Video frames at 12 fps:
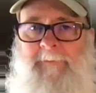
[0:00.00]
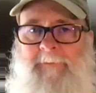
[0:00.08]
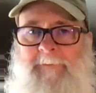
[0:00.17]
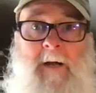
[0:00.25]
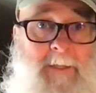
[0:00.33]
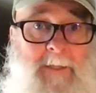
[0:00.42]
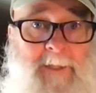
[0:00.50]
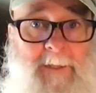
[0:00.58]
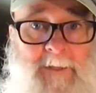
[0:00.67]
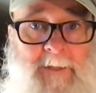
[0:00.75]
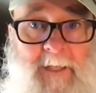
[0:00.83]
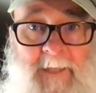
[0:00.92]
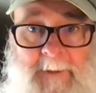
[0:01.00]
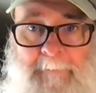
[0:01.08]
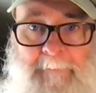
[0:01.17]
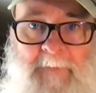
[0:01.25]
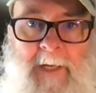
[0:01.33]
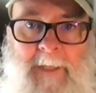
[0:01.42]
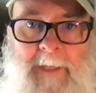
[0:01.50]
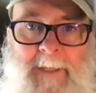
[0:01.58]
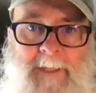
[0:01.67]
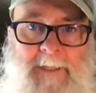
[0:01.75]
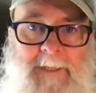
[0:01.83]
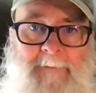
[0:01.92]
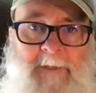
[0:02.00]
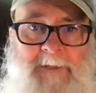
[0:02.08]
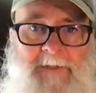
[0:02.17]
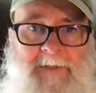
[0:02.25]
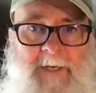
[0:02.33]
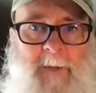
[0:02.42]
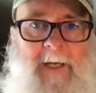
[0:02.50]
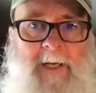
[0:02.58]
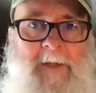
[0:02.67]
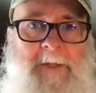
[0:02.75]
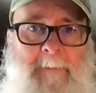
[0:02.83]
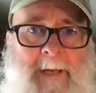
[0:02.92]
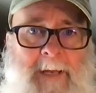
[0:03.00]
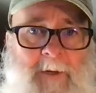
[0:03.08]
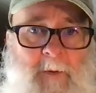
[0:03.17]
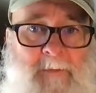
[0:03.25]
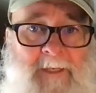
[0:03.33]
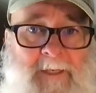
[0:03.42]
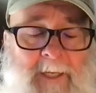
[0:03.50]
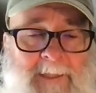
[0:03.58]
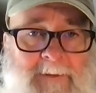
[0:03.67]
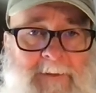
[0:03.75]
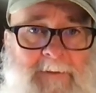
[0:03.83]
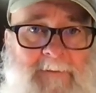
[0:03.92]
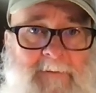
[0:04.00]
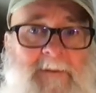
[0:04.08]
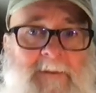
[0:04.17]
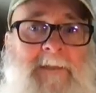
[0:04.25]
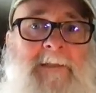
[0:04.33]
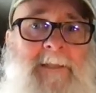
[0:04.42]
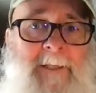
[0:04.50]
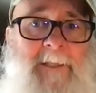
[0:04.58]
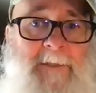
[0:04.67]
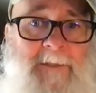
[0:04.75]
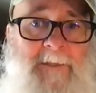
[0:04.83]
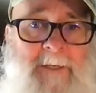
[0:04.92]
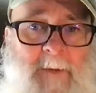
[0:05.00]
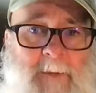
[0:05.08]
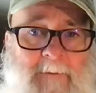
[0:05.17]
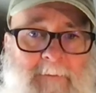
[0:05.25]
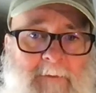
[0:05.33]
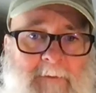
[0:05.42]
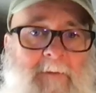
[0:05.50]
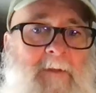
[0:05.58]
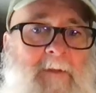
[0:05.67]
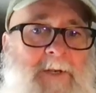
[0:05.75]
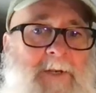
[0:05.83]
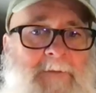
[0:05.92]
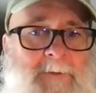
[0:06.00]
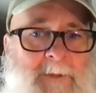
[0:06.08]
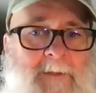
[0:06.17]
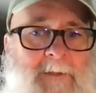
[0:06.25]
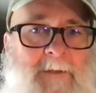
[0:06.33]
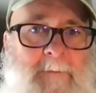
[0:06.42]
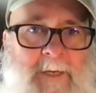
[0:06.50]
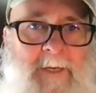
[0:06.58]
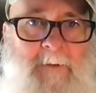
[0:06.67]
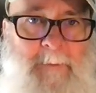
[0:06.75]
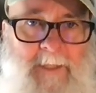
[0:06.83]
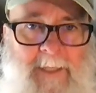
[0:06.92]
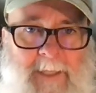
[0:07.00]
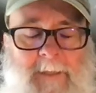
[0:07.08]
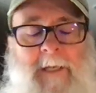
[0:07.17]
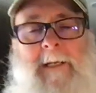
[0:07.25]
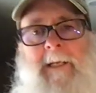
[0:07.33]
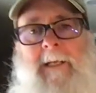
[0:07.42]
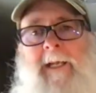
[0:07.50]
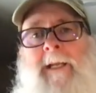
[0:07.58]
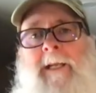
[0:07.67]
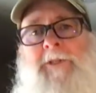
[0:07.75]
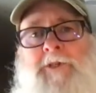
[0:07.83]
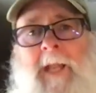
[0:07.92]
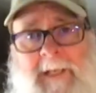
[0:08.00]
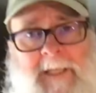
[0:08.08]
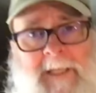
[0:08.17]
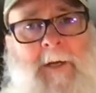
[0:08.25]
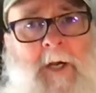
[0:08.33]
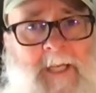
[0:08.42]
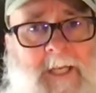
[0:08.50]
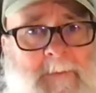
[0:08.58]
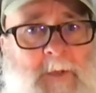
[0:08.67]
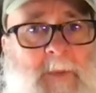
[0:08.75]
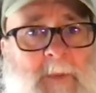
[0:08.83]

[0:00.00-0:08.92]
All right, take a look at this argument. If it is snowing, then the mail will be late. It is snowing, therefore the mail will be late. Okay, like the argument